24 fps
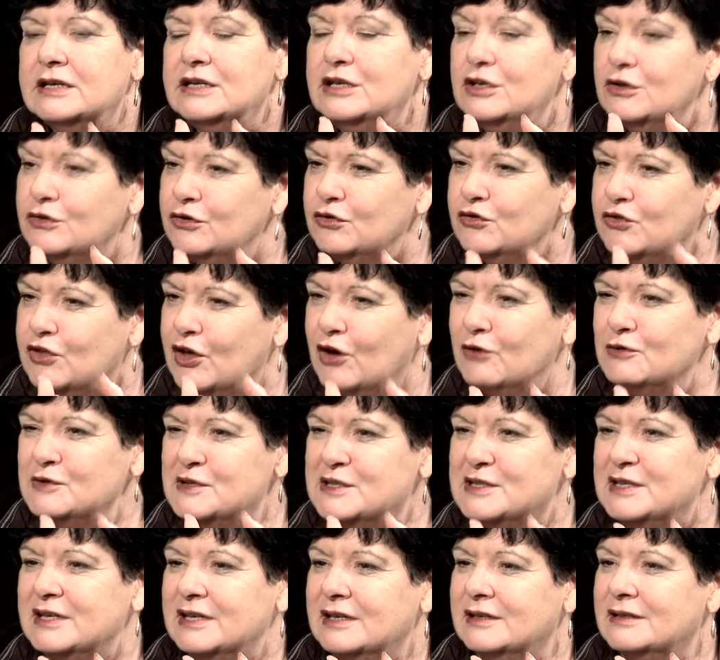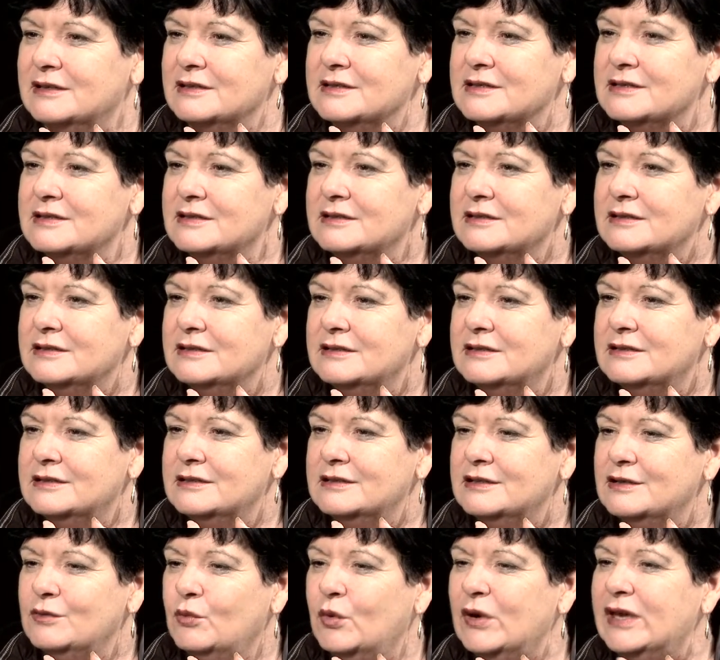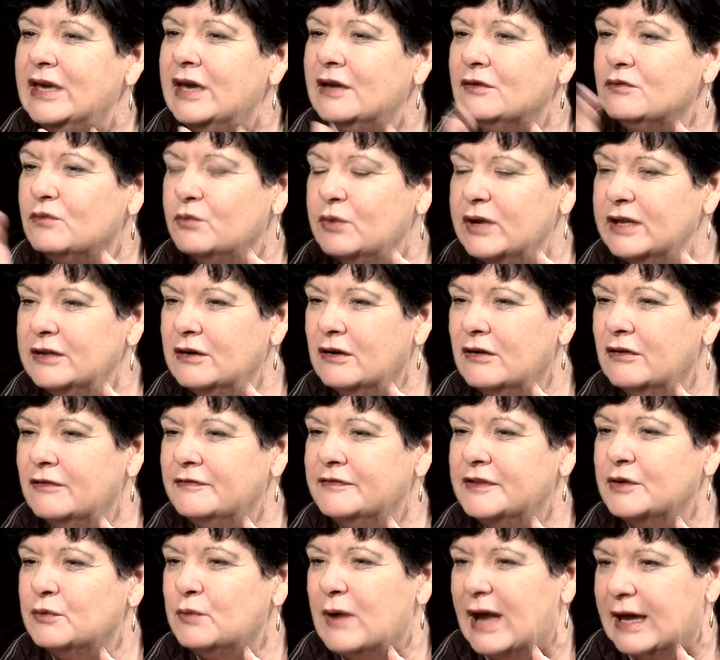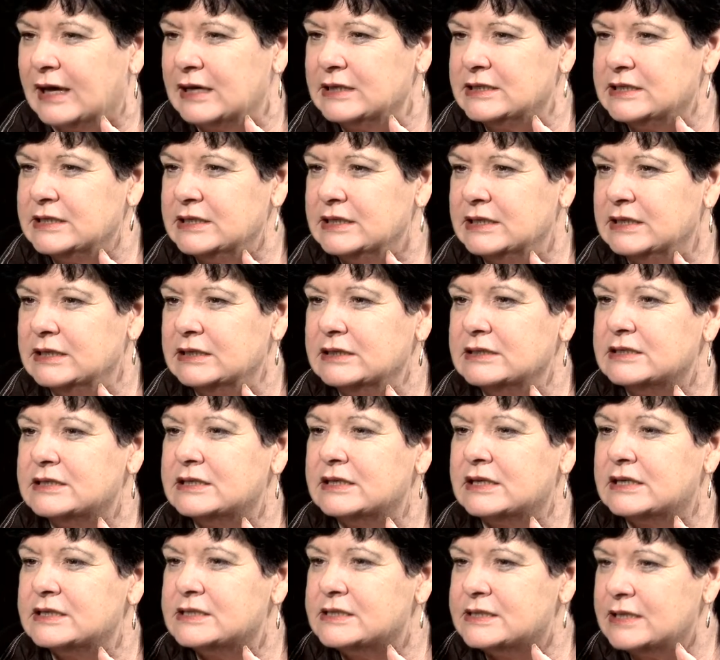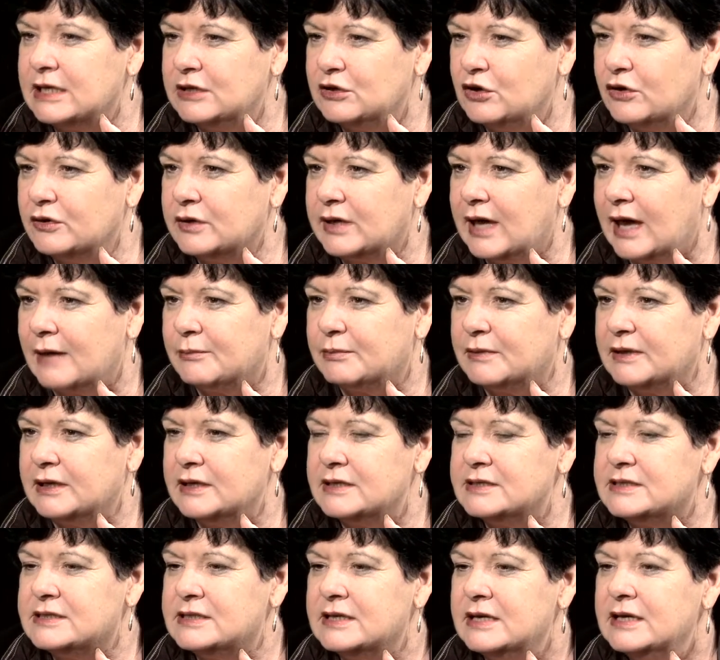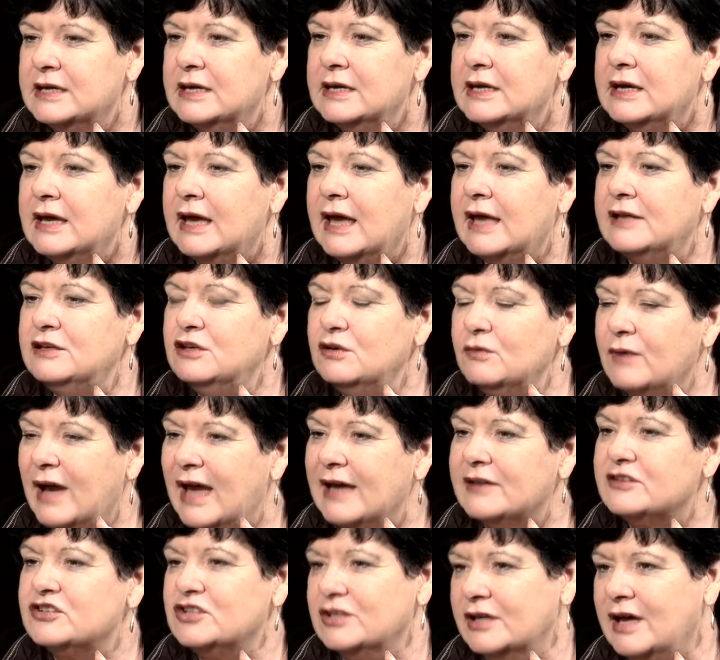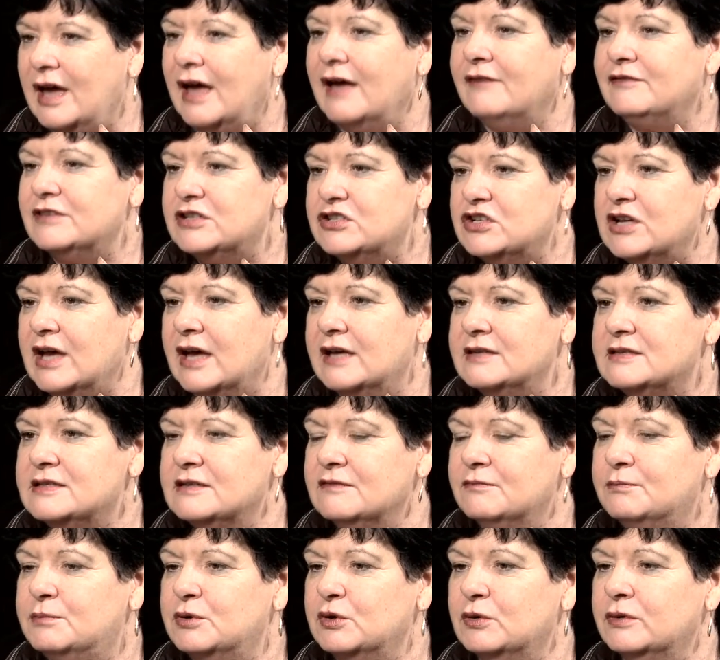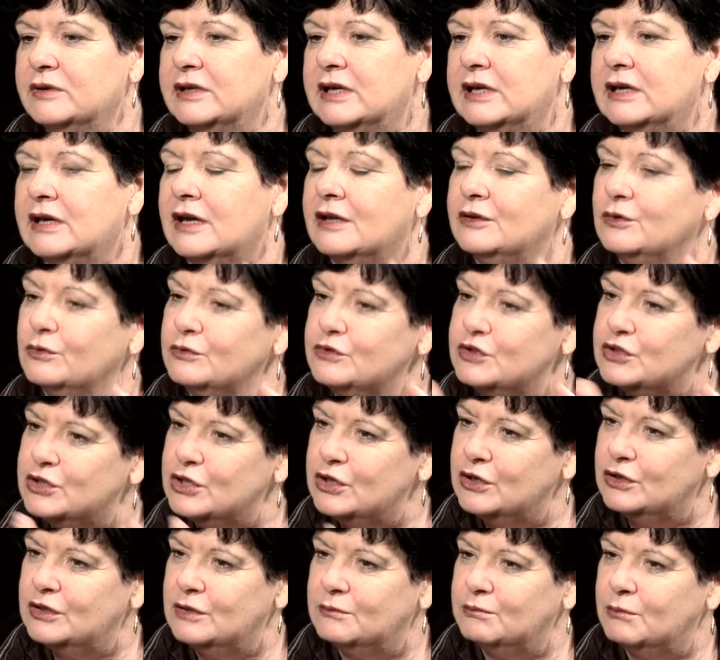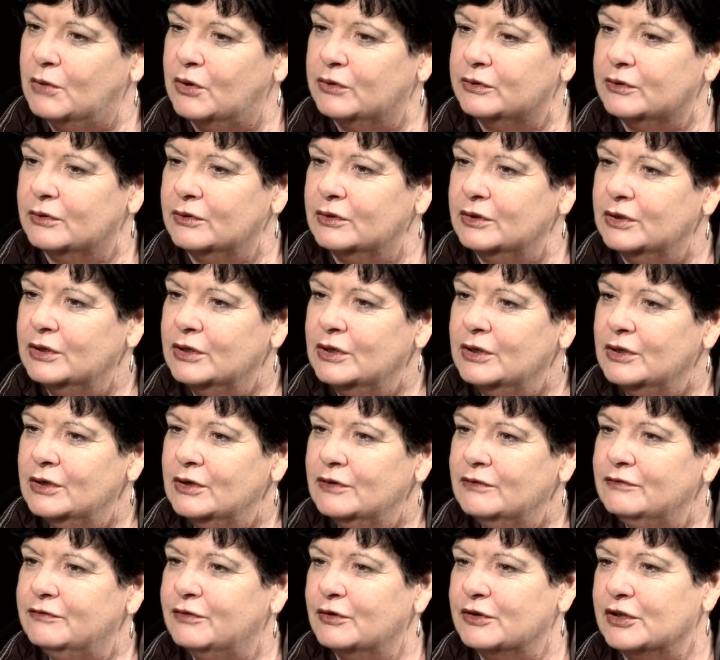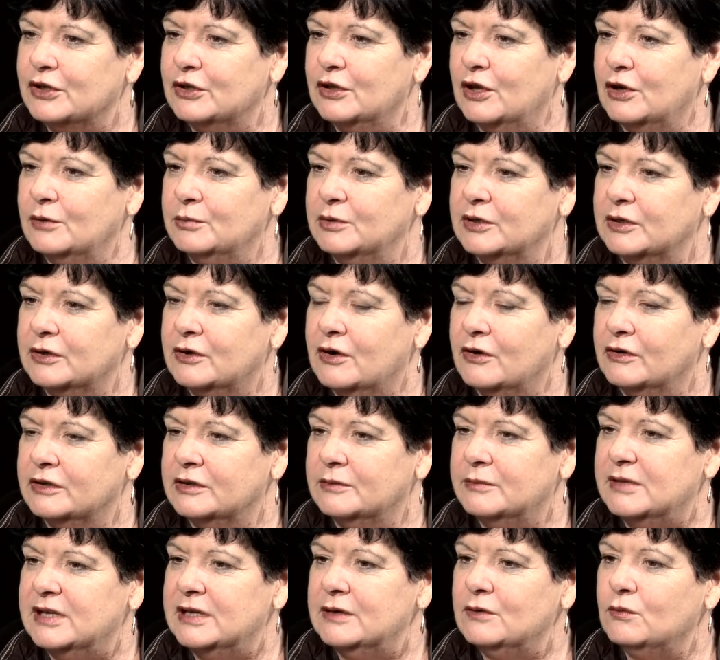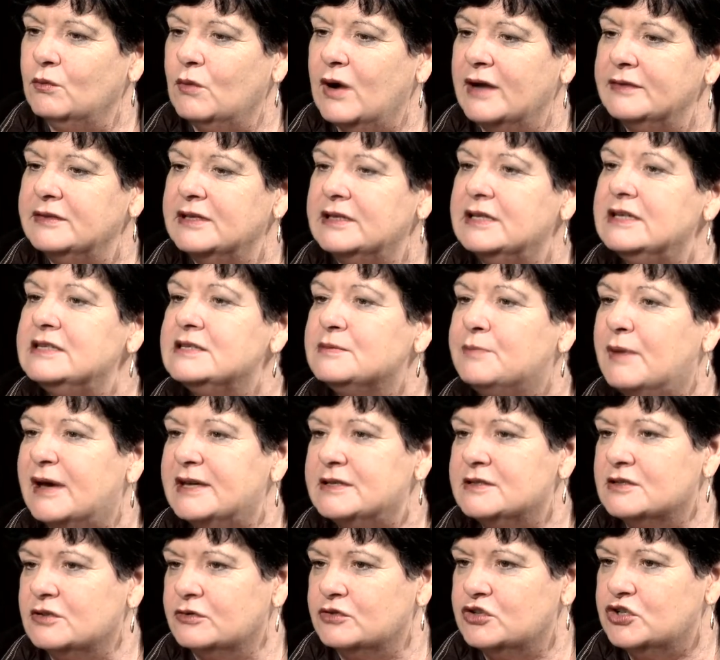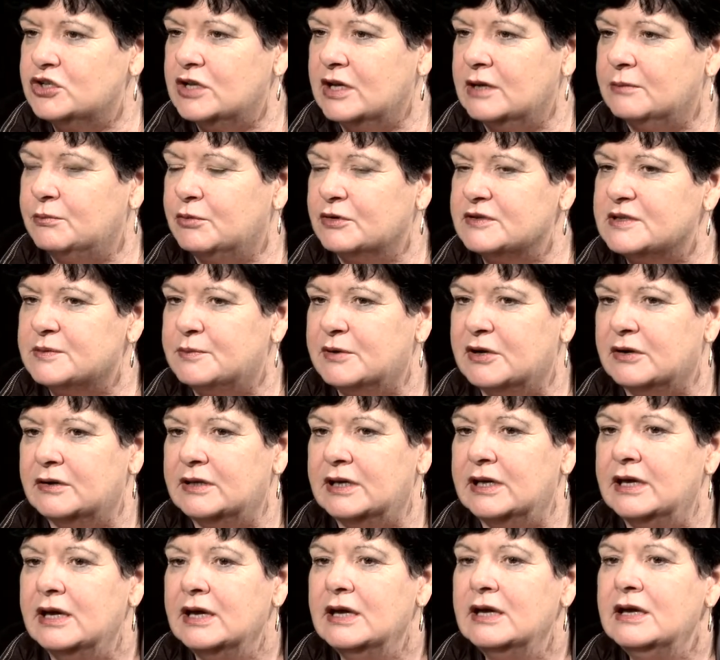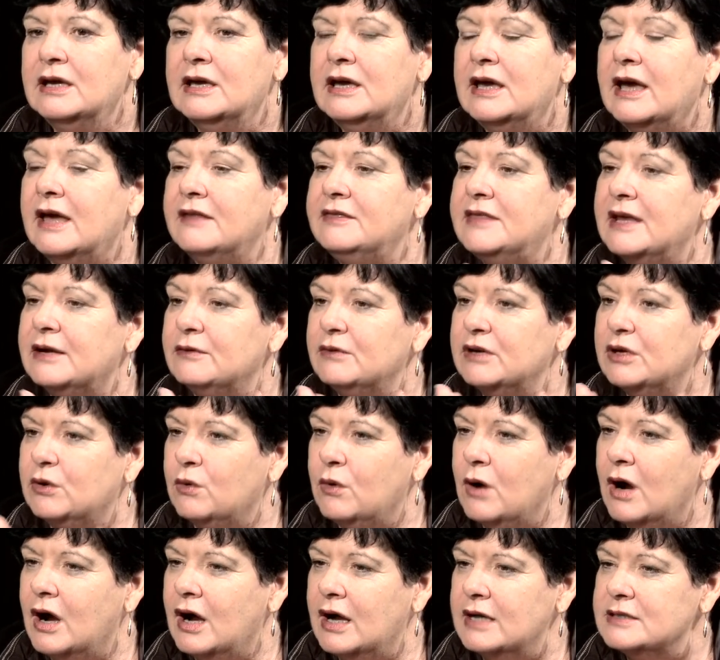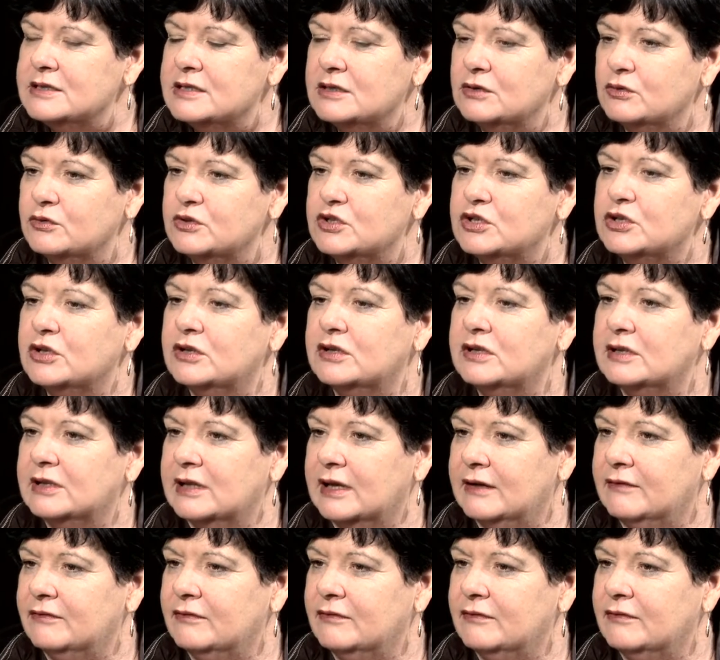You do those things, we get rid of the racketeers, the casino capitalists, and you actually have a chance of building an alternate model for the global economy, one that is based on shared prosperity, and that requires an alternate